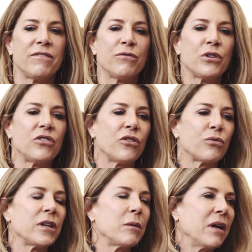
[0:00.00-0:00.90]

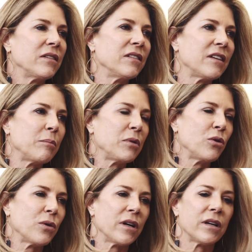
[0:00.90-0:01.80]
fructose really messes up
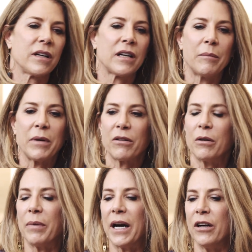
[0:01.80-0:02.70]
your gut
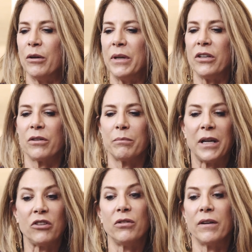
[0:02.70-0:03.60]
microbiome and
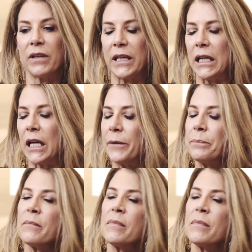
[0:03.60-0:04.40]
makes you have leaky gut.